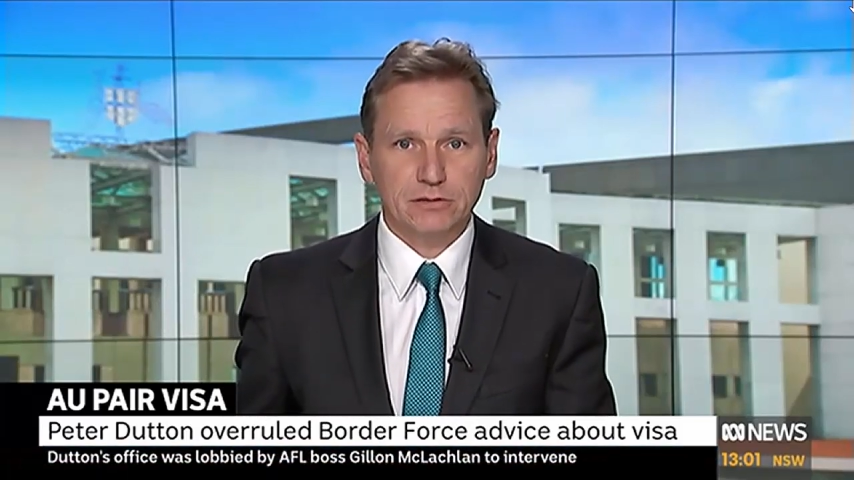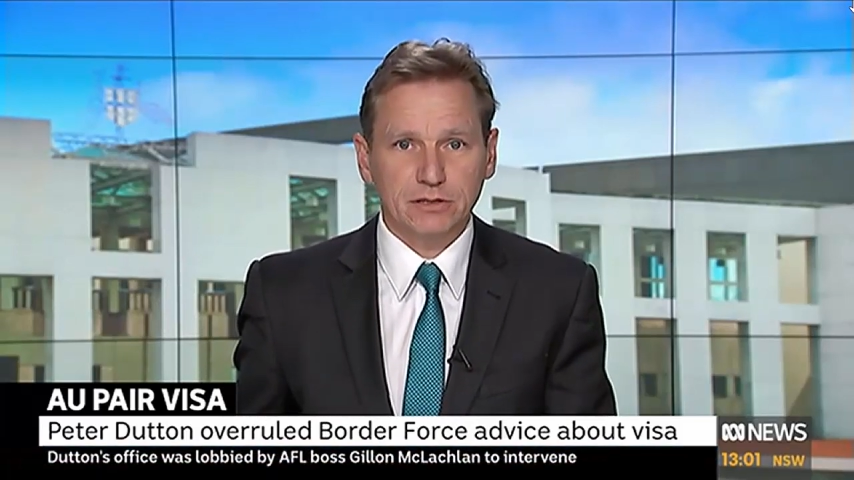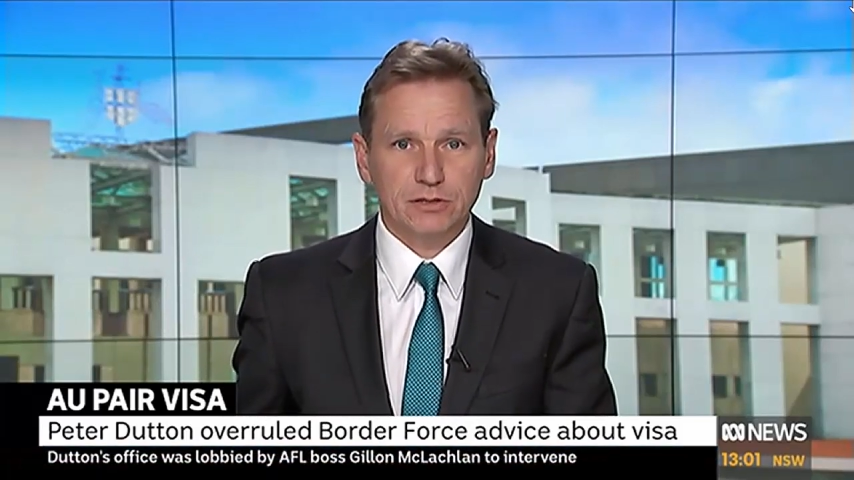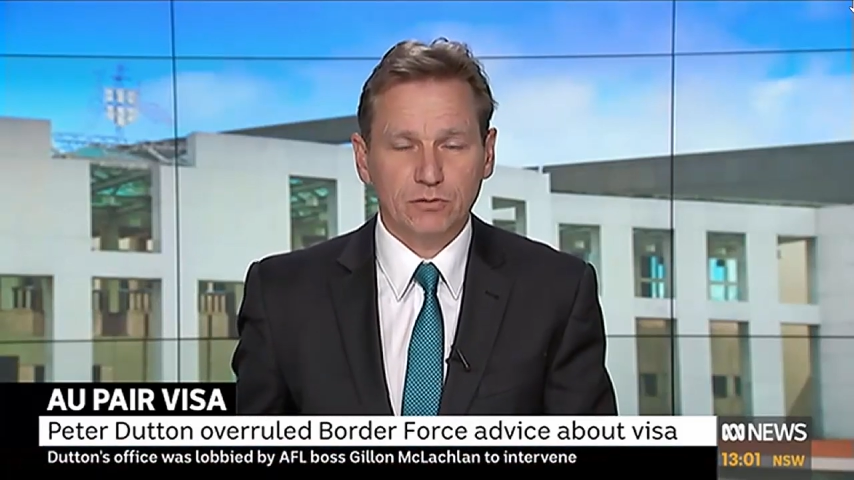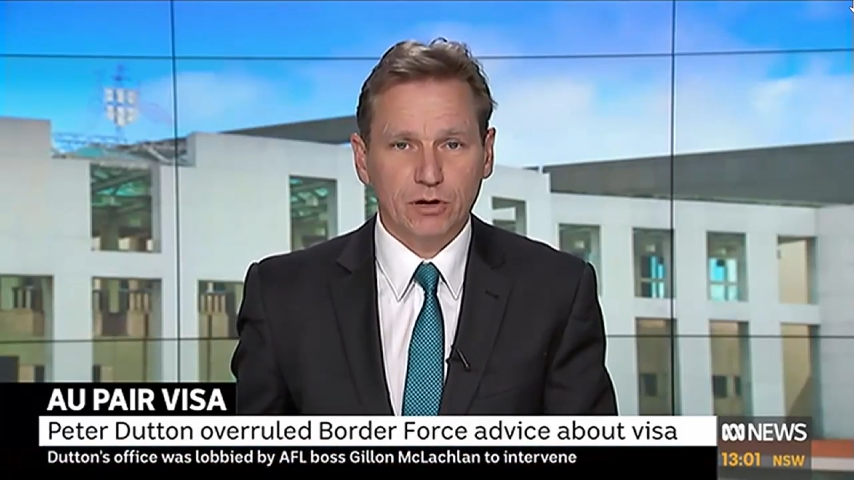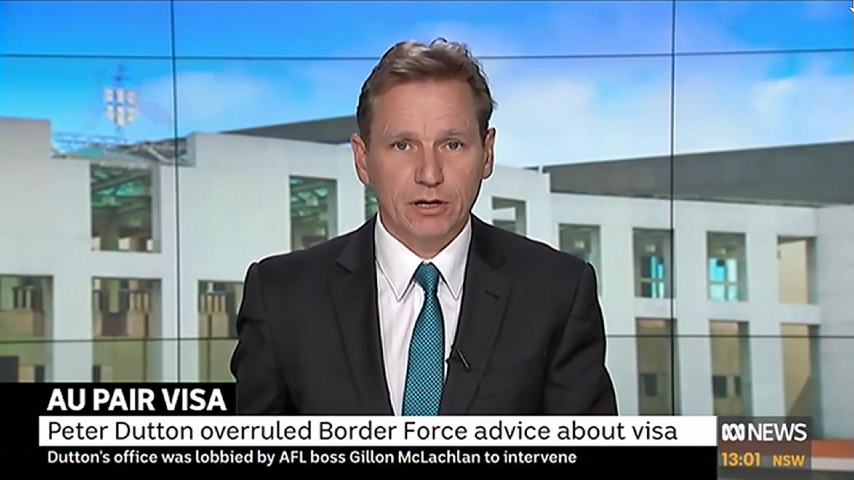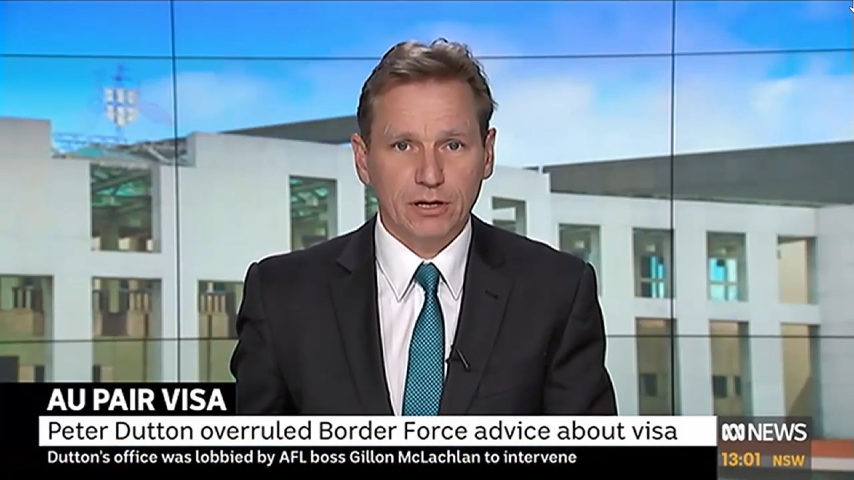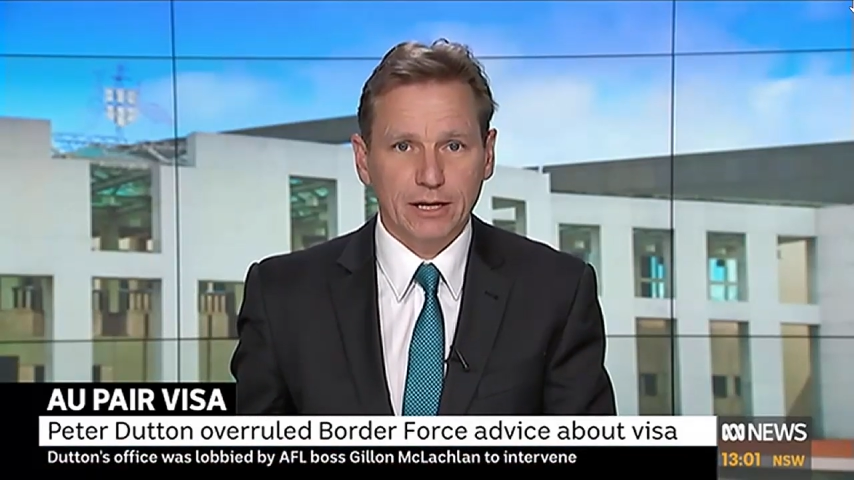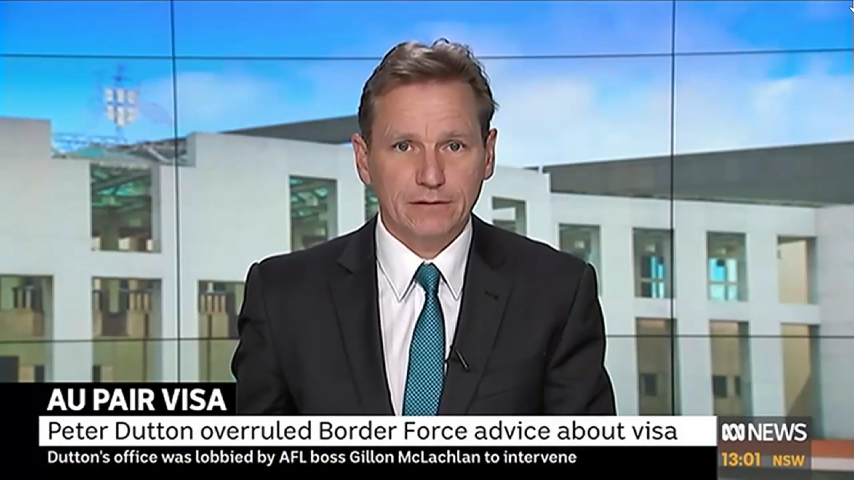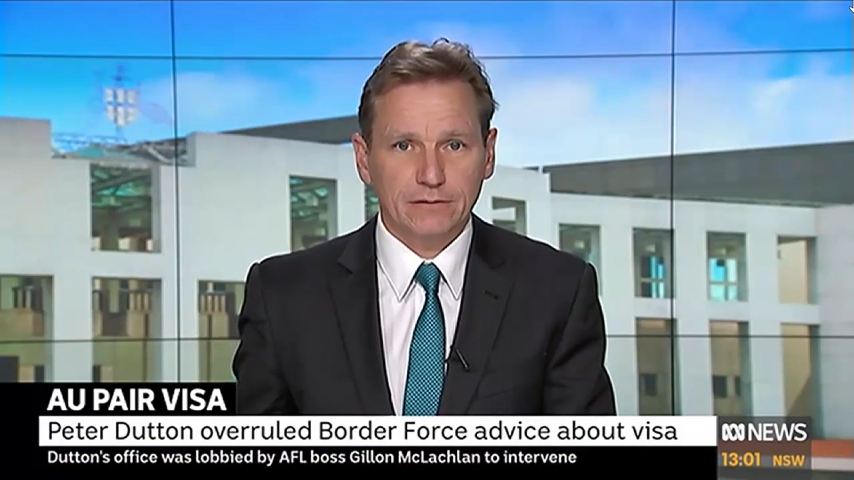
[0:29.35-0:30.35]
that's quite
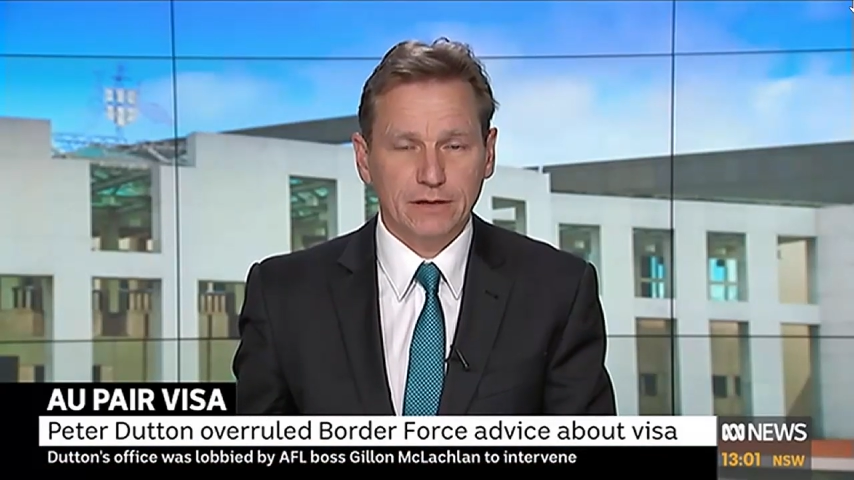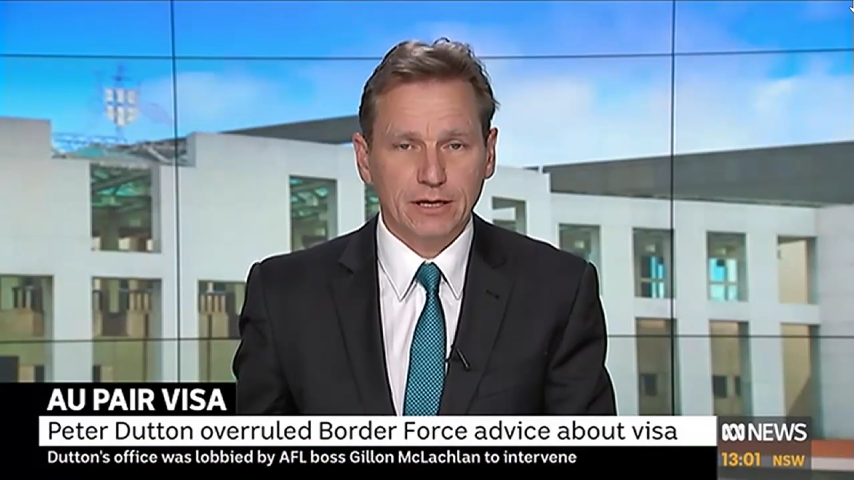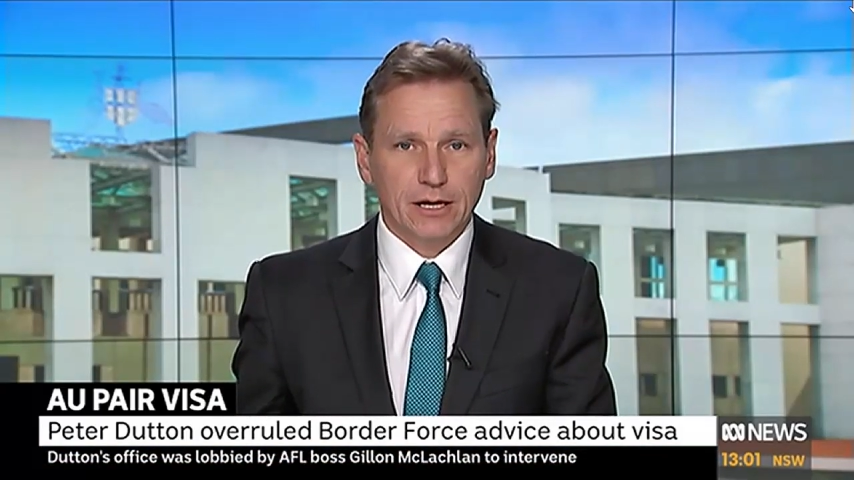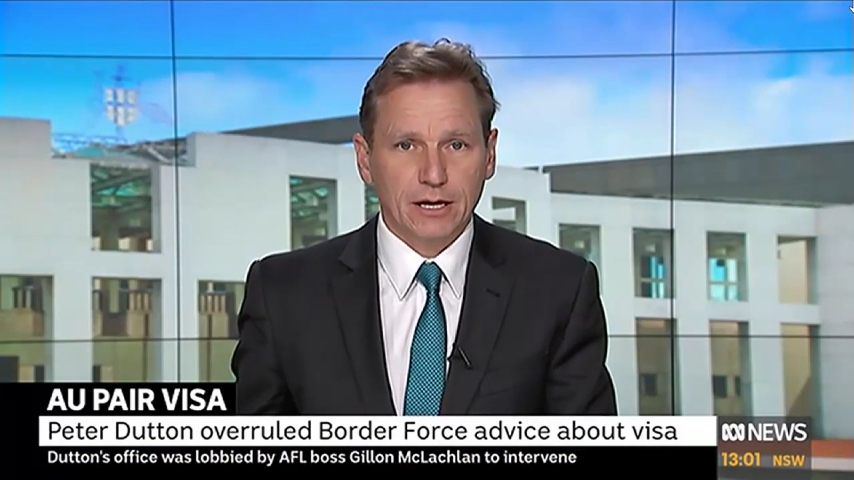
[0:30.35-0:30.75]
lengthy,